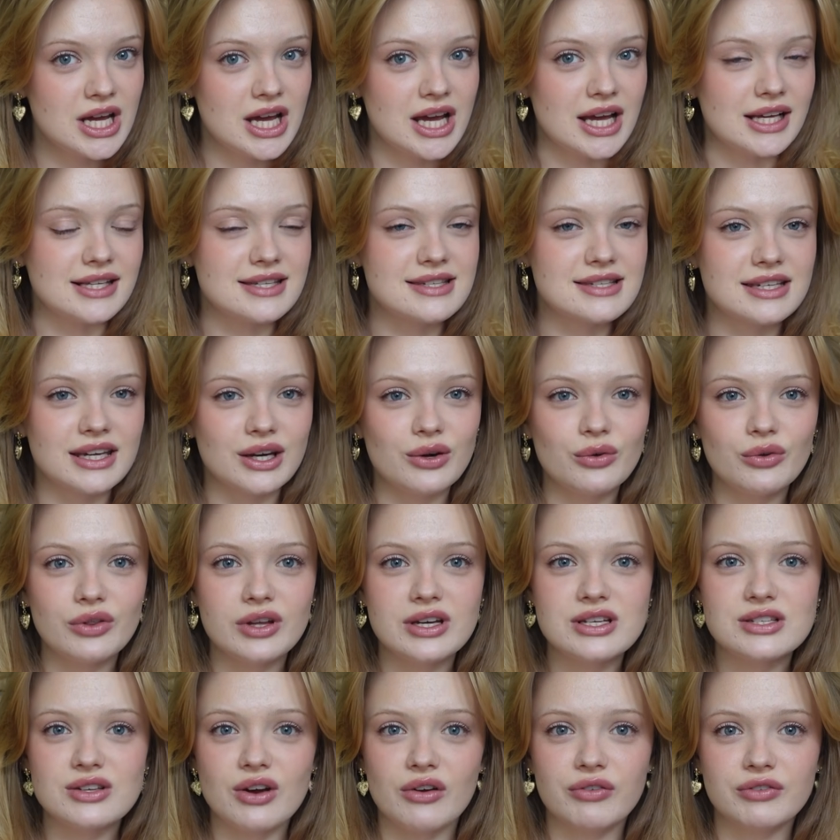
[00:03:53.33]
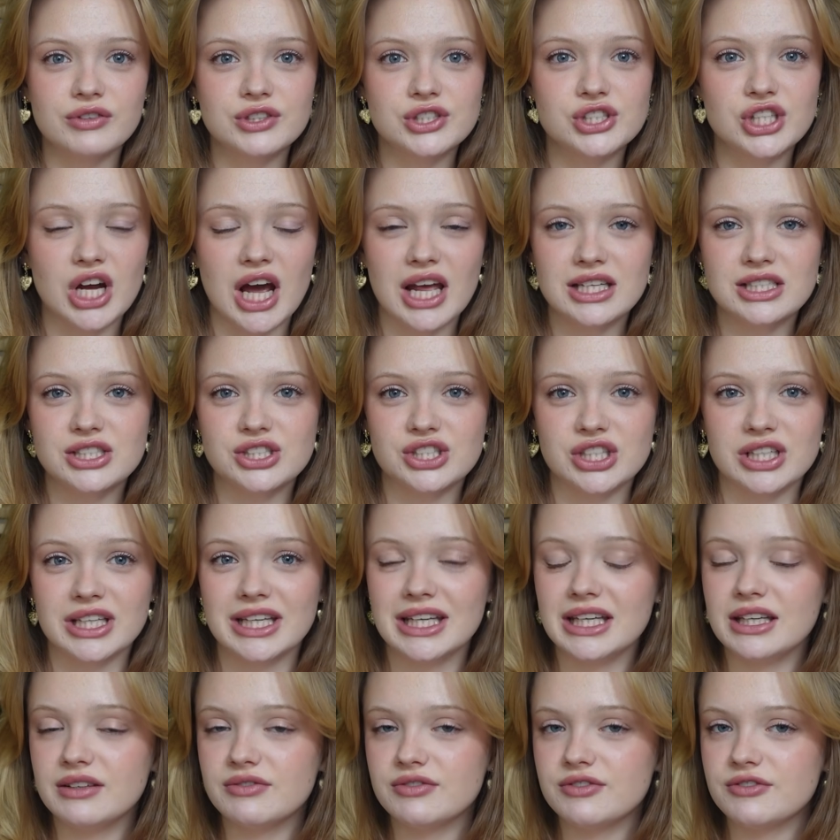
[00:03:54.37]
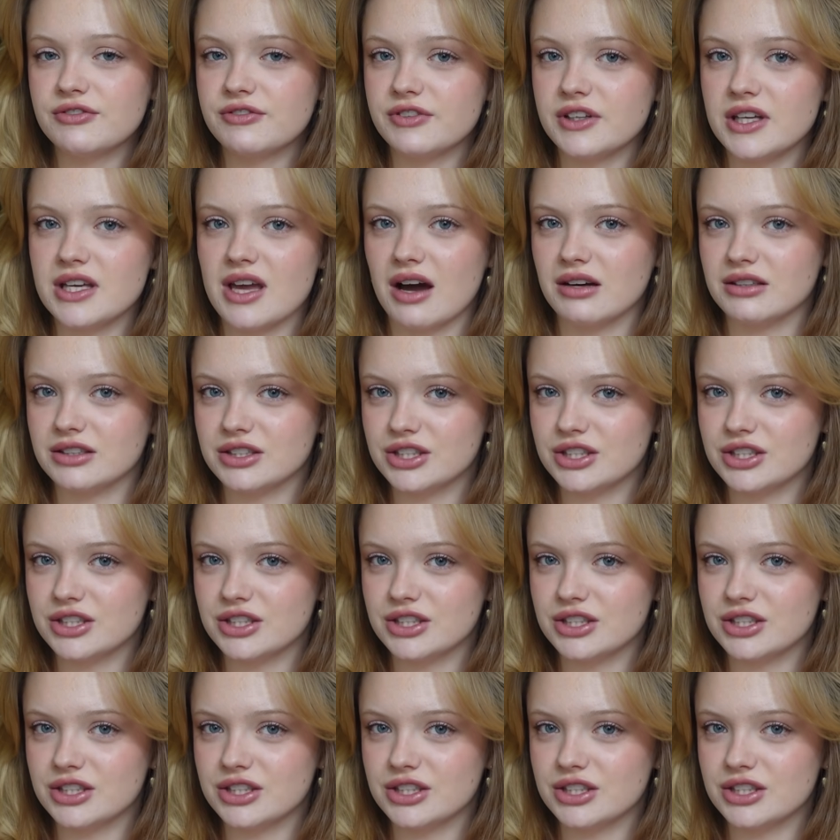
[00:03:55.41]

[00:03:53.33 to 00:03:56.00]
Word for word: a skill that is often challenging even for young